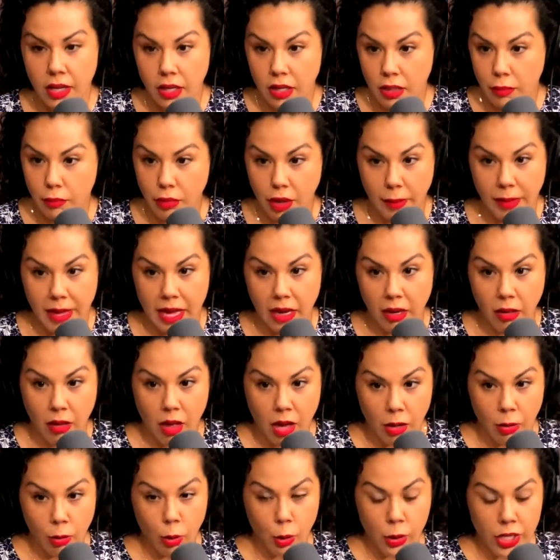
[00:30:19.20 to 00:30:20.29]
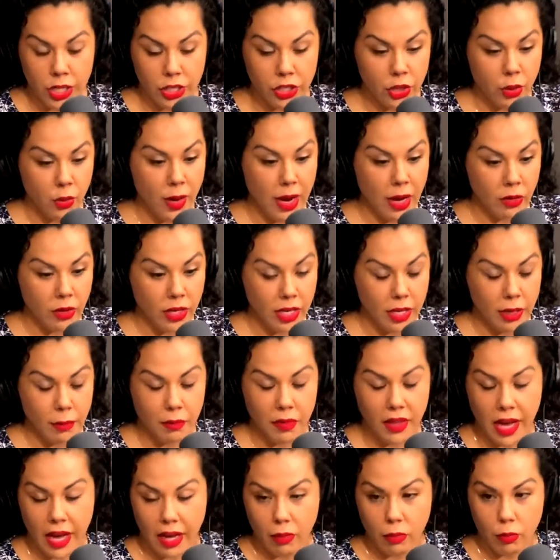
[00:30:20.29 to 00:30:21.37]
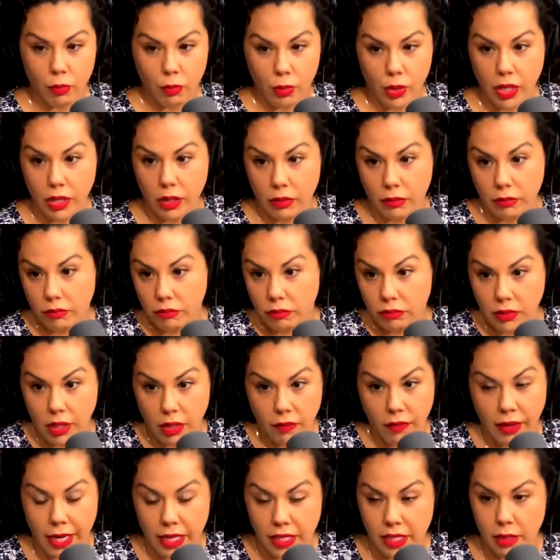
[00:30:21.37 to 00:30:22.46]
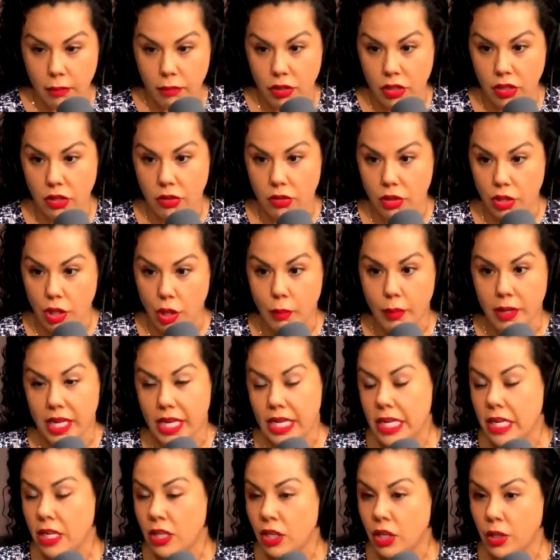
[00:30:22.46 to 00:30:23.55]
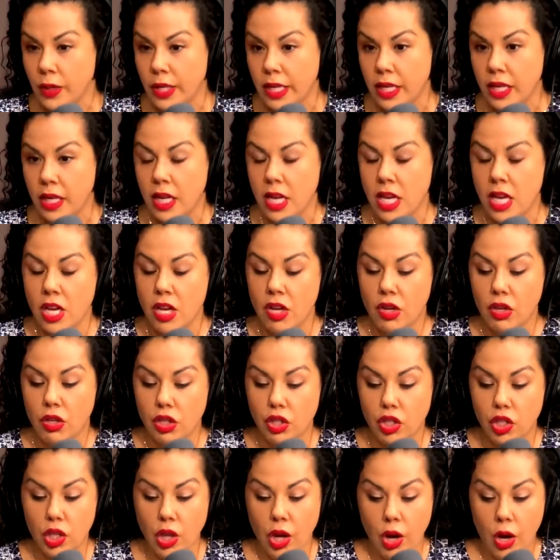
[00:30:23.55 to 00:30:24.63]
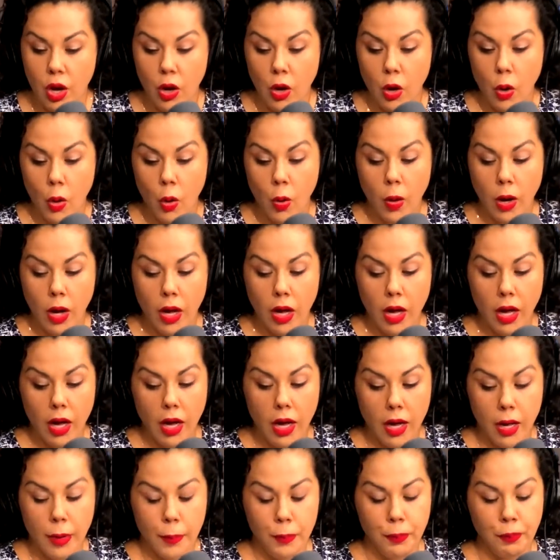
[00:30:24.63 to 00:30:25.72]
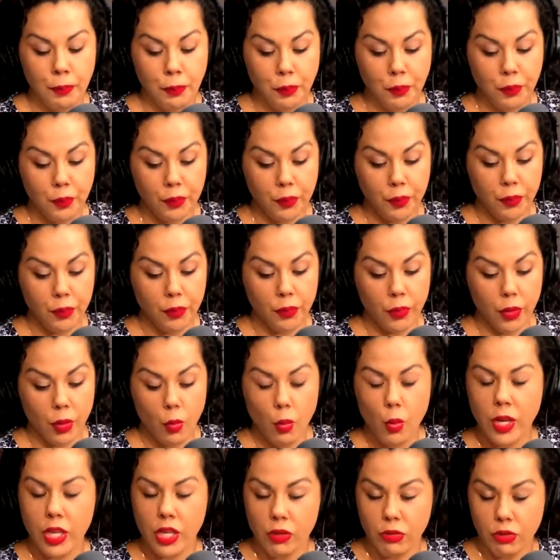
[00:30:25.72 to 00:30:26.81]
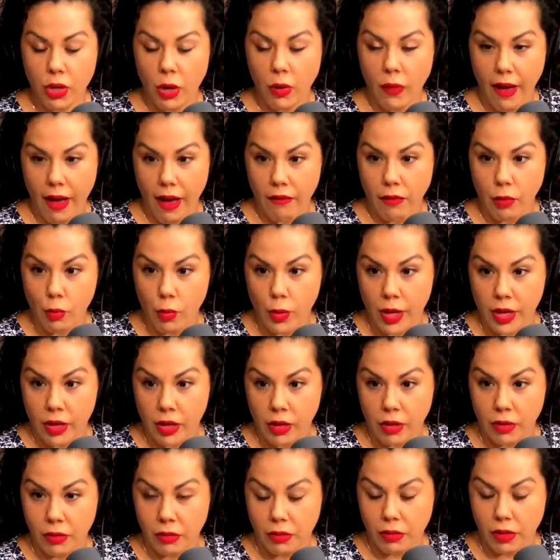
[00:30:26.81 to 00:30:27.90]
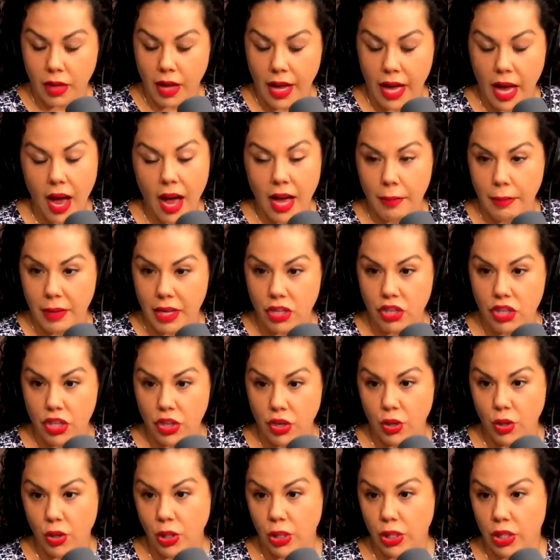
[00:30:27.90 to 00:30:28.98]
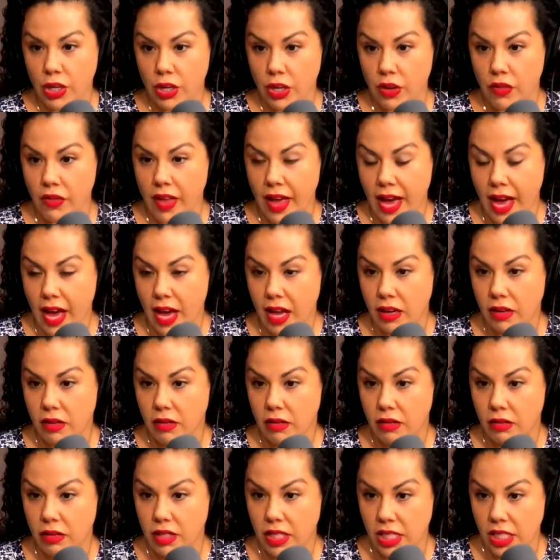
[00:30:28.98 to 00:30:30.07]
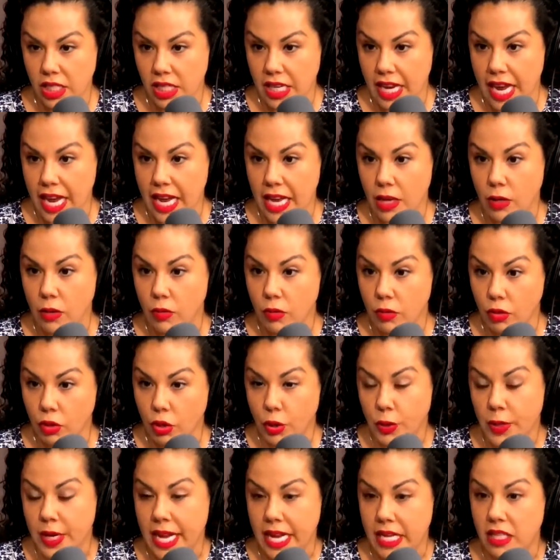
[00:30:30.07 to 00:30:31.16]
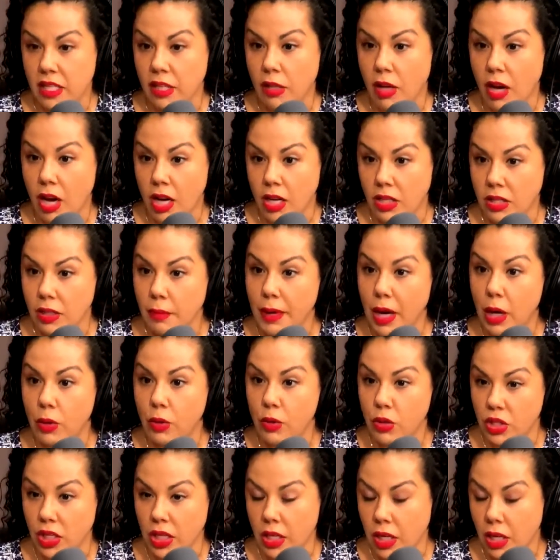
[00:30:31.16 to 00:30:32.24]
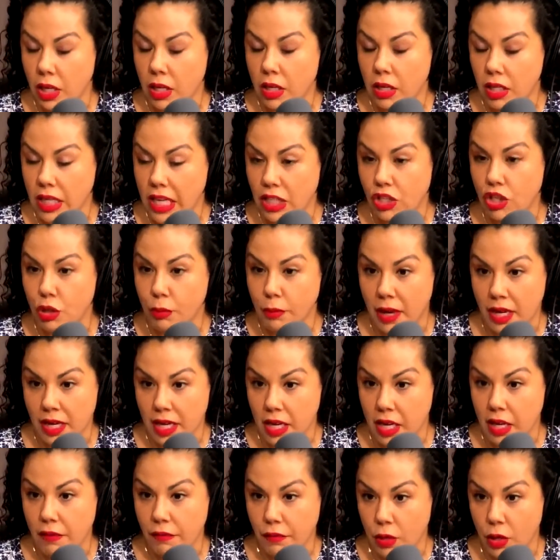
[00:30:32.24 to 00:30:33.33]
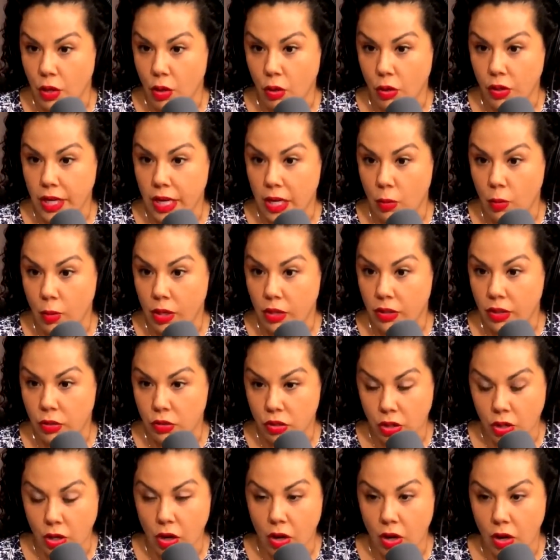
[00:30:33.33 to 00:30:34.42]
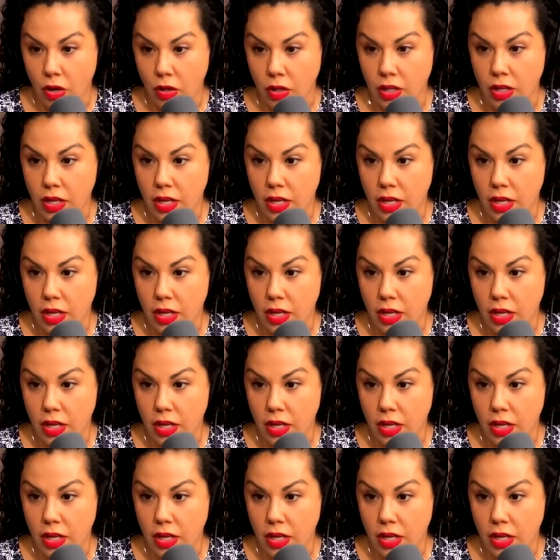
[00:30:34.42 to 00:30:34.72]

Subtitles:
probably had a lot of lawyers around him that would advise him to do so, but he didn't do it. So when you don't have a will, I mentioned earlier that the state creates laws about who's going to get your money if you don't create a will. Those are called